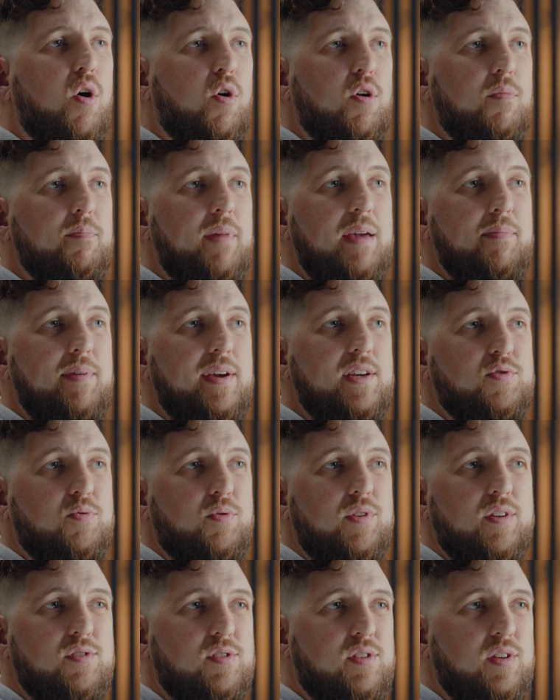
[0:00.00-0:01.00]
Or maybe it's
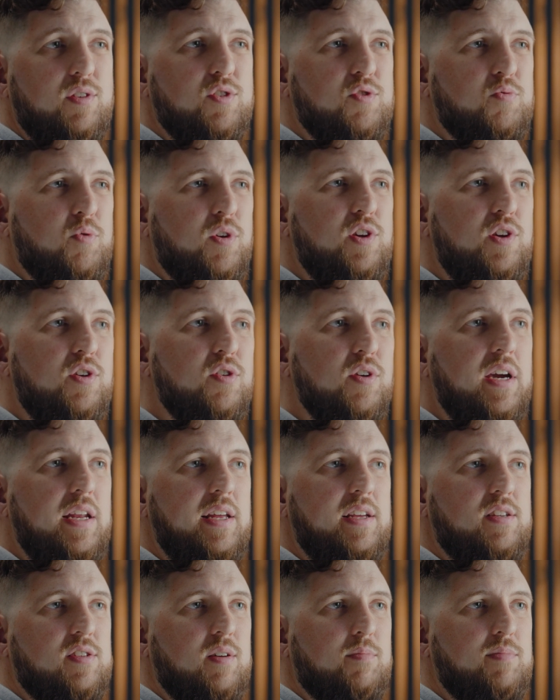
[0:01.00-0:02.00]
one of those deals where you're
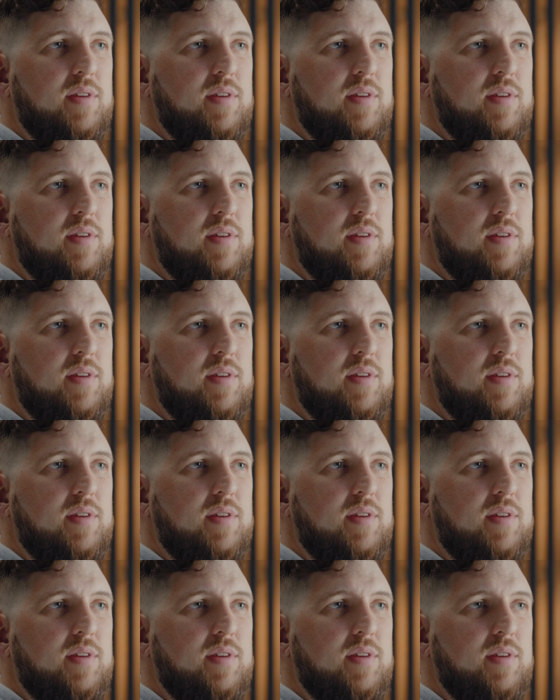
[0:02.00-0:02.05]
getting some